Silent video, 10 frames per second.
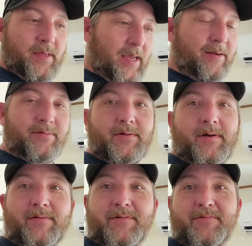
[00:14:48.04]
I
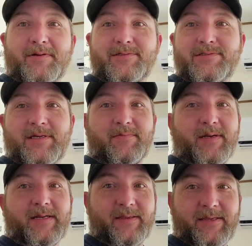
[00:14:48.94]
don't know what else to say
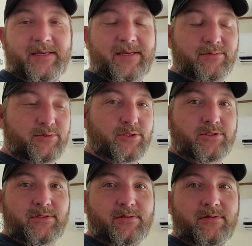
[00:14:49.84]
about it. I think it was
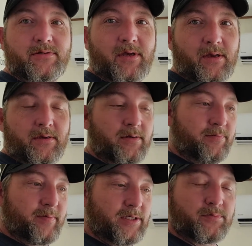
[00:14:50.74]
just a good
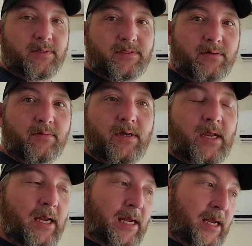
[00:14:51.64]
investment. So,
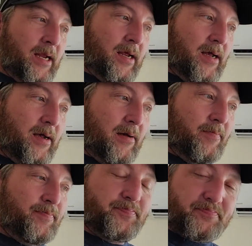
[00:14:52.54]

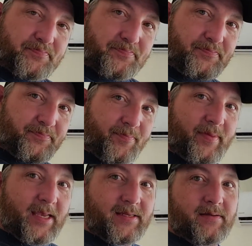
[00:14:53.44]
and
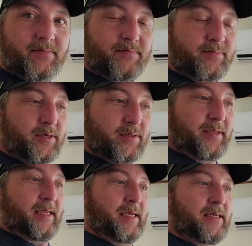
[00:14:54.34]
the good
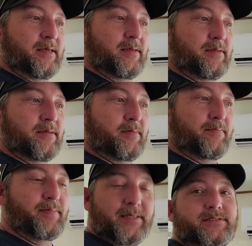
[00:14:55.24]
thing, the
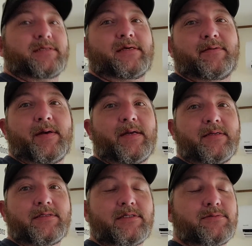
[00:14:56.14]
best thing about
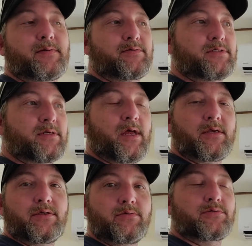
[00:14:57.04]
it is it's supposed to
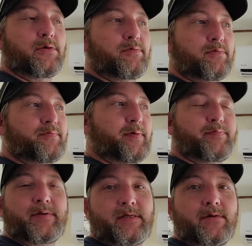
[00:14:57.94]
not use over
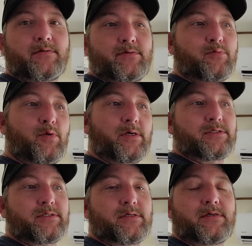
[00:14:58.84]
1,500 watts